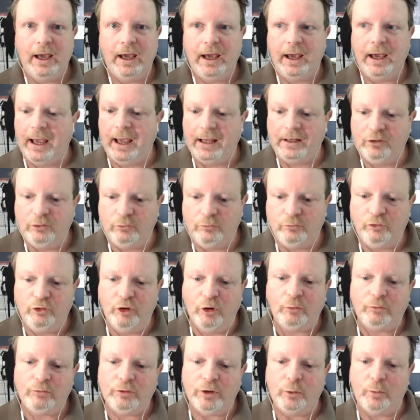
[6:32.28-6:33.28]
and you
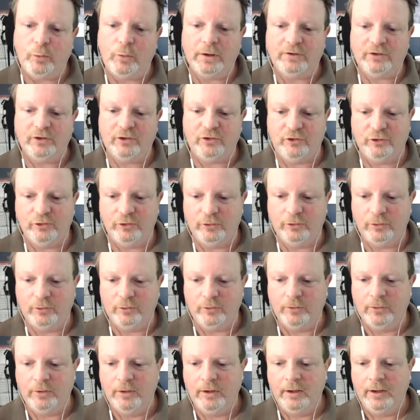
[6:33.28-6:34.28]
don't know what to
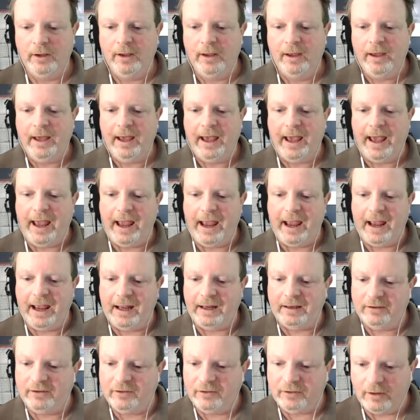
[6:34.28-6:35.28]
do,
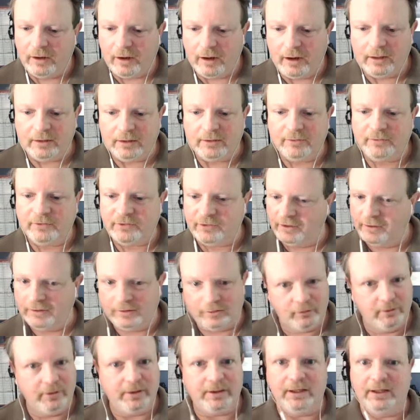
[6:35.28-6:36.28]
and all of a
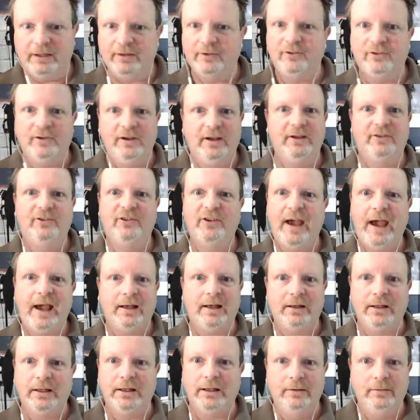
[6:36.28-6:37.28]
sudden crickets
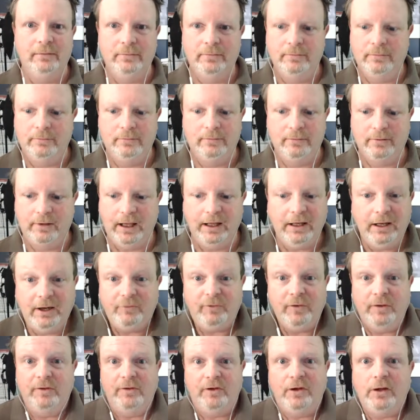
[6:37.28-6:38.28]
exactly and
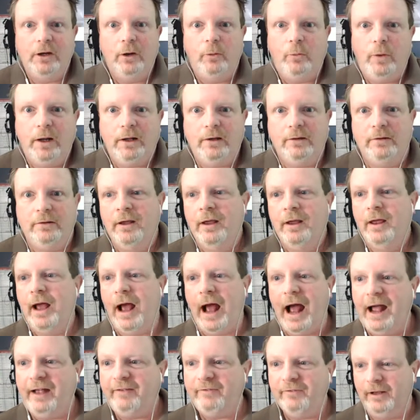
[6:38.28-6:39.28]
even you know what
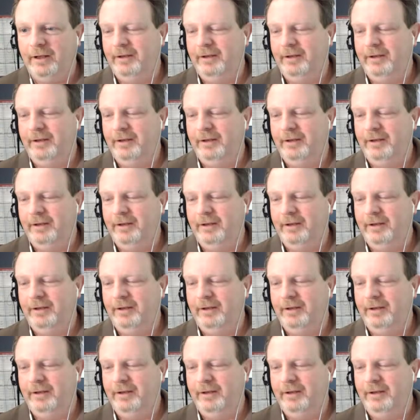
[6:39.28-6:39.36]
i